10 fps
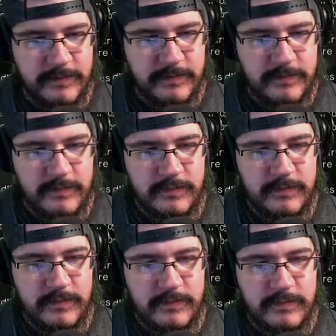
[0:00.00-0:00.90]

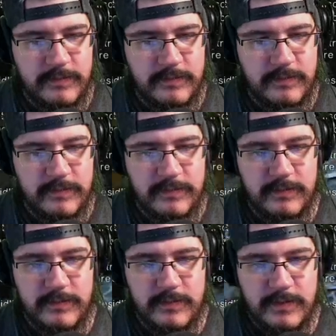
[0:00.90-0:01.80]

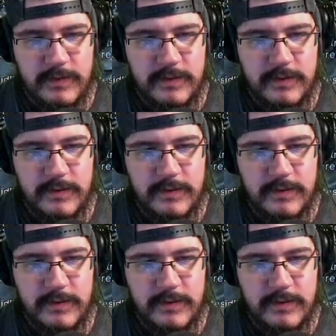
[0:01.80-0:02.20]
(no one is talking)